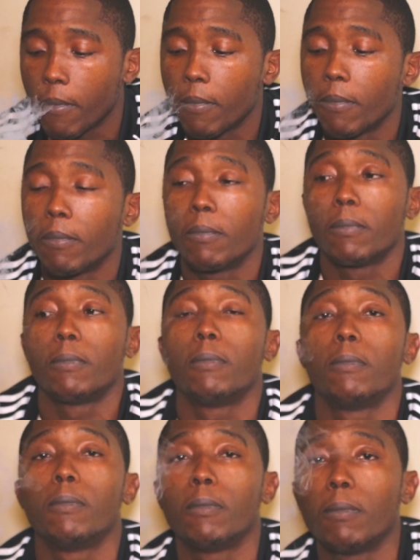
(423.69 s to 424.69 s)

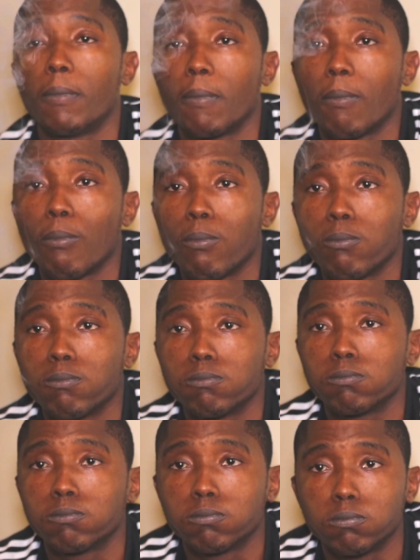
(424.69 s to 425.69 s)
secrets to the
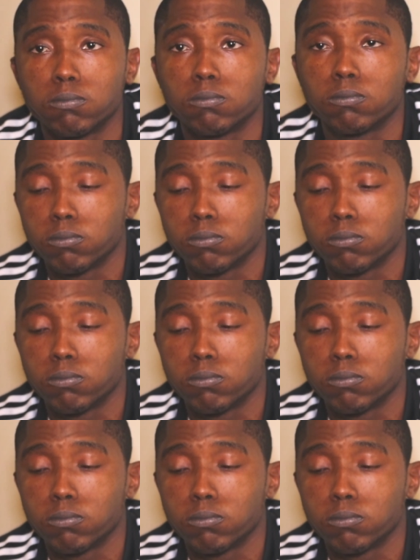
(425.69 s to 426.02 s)
recipes,